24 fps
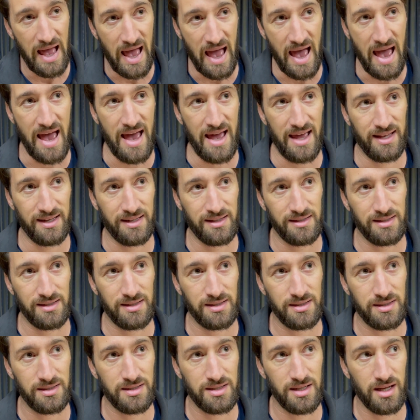
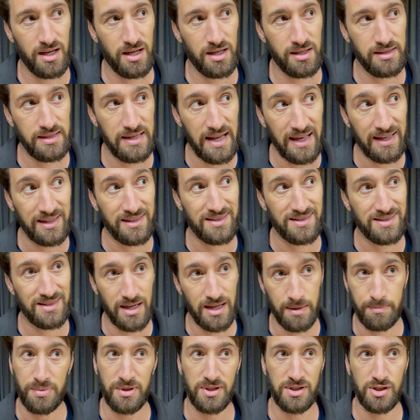And next
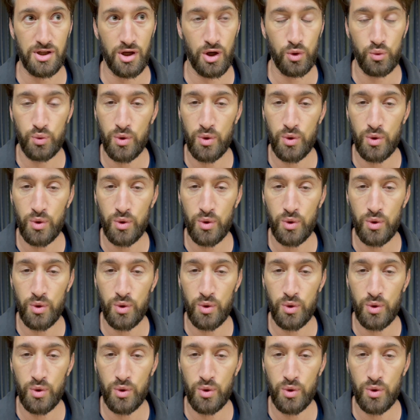episode